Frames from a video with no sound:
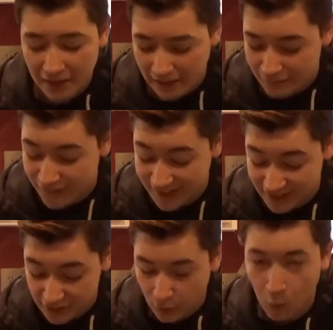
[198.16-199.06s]
that I've
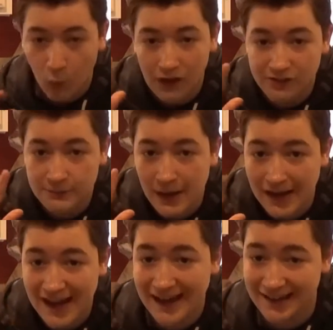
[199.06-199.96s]
finished washing my
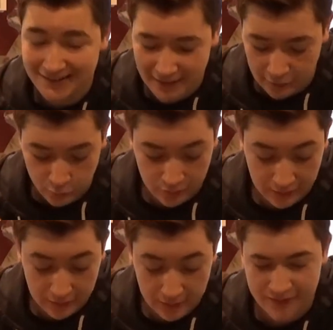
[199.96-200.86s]
hands, as
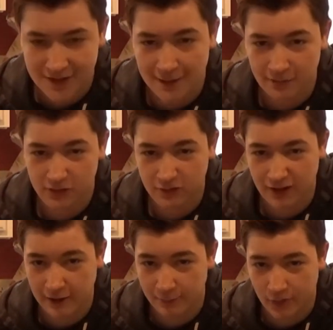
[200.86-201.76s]
we established is
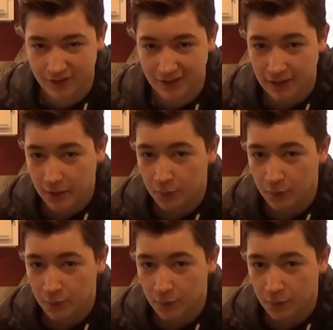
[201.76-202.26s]
very important,